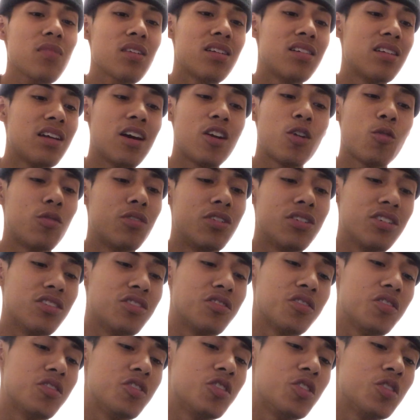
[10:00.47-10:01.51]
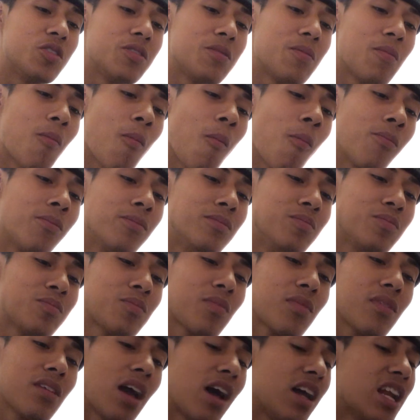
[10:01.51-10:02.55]
And I don't want to get surgery.
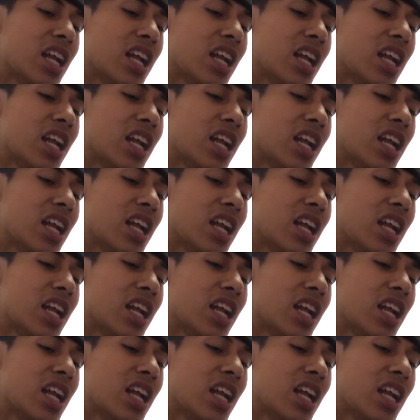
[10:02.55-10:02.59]
I